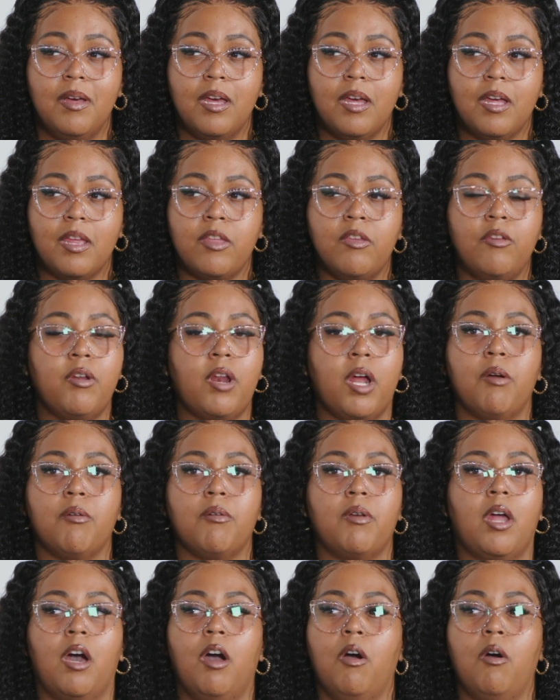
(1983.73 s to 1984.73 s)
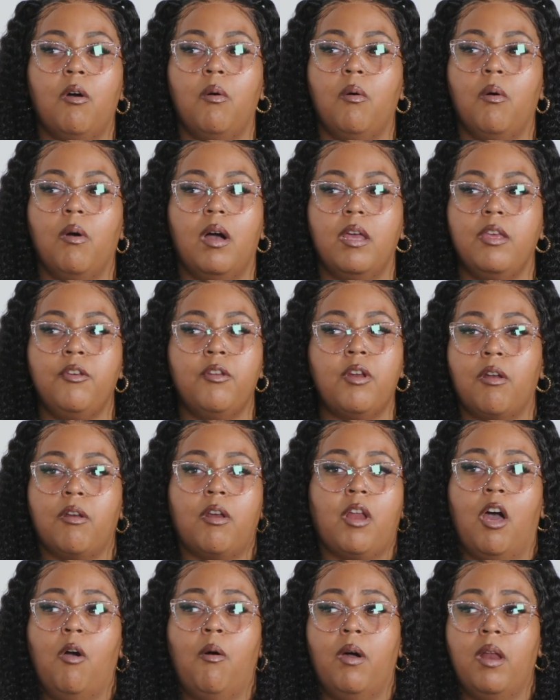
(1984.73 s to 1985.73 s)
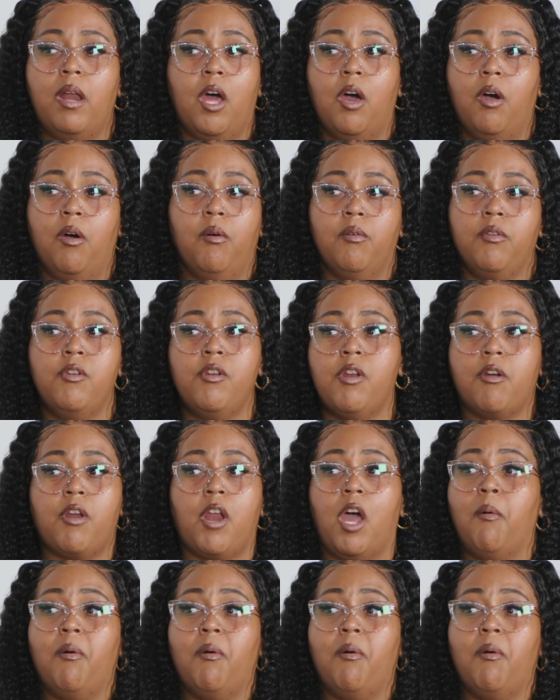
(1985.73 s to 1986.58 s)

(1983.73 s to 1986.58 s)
you don't know. You don't know a no. You don't know a